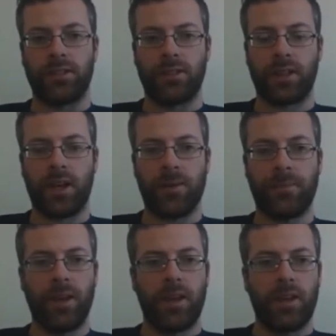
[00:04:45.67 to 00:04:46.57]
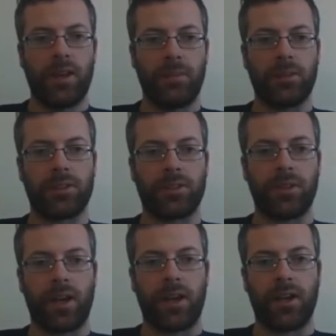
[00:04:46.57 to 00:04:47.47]
Okay, let me just do
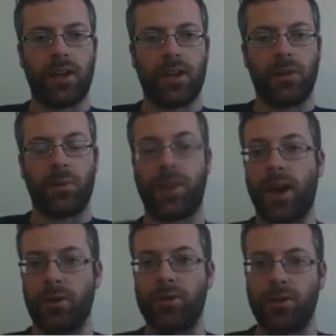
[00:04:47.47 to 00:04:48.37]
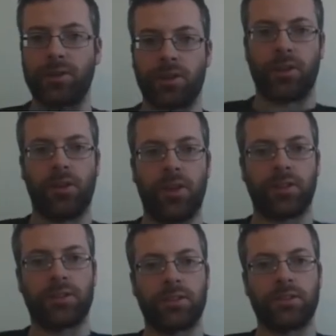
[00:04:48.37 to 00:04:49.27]
that without using the coins.